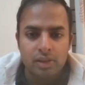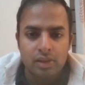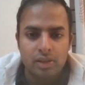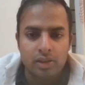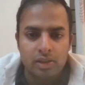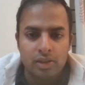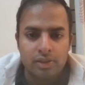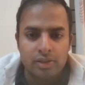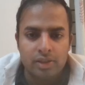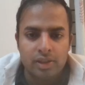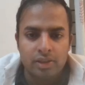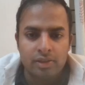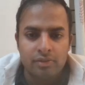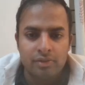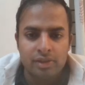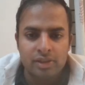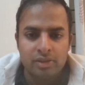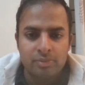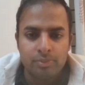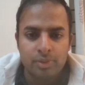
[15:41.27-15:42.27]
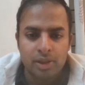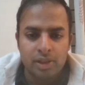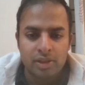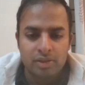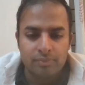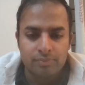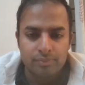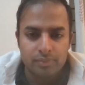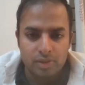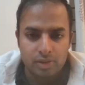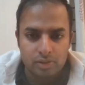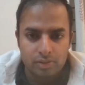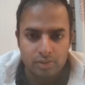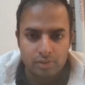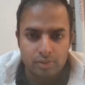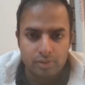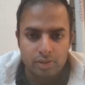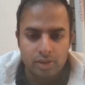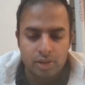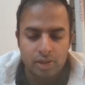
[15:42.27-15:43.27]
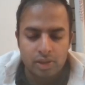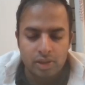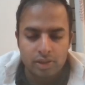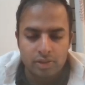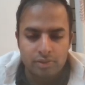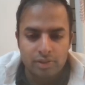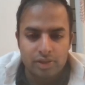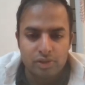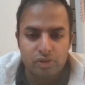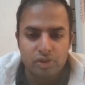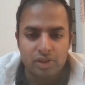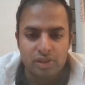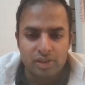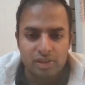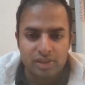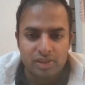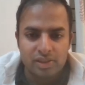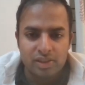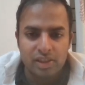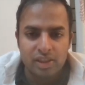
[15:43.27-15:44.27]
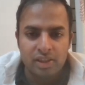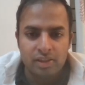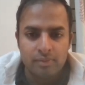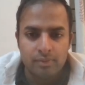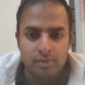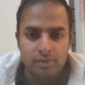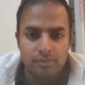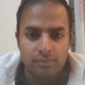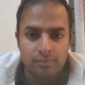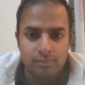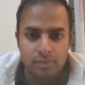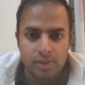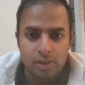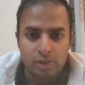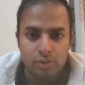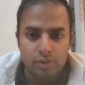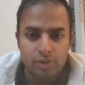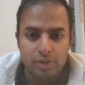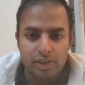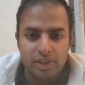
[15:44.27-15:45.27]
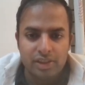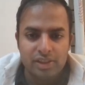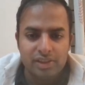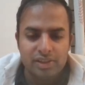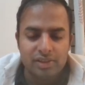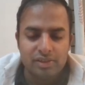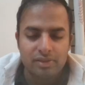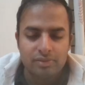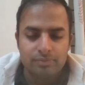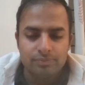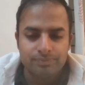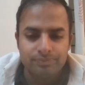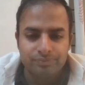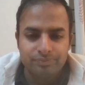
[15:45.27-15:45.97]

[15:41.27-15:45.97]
uh, terrorism by uh, Christians in the Northeast.